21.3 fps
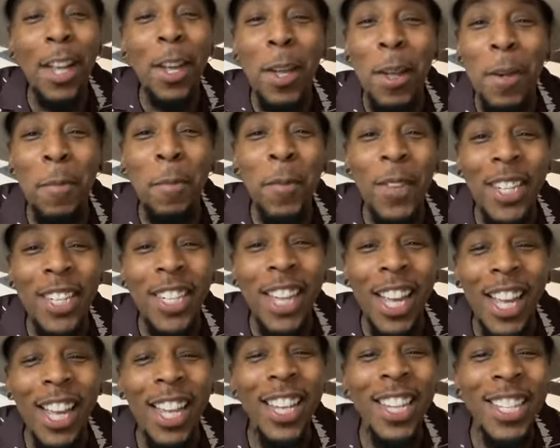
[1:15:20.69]
I'm gonna
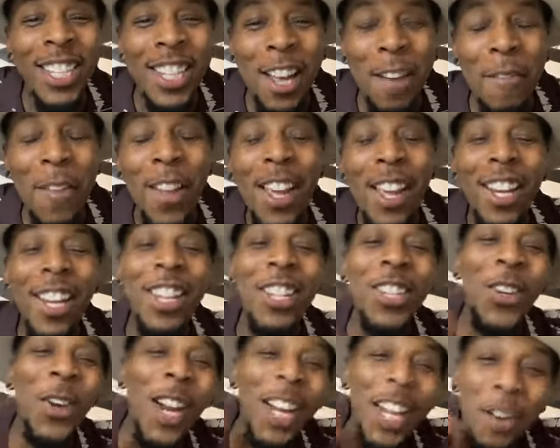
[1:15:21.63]
tell you stuff
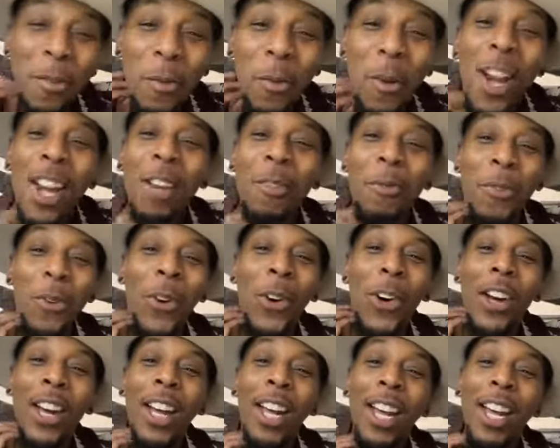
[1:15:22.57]
that you ain't even ready
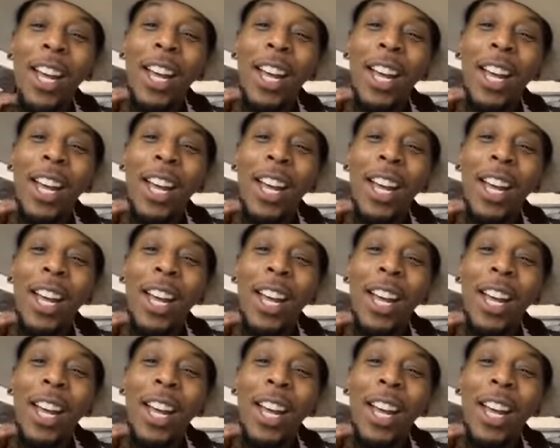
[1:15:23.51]
for.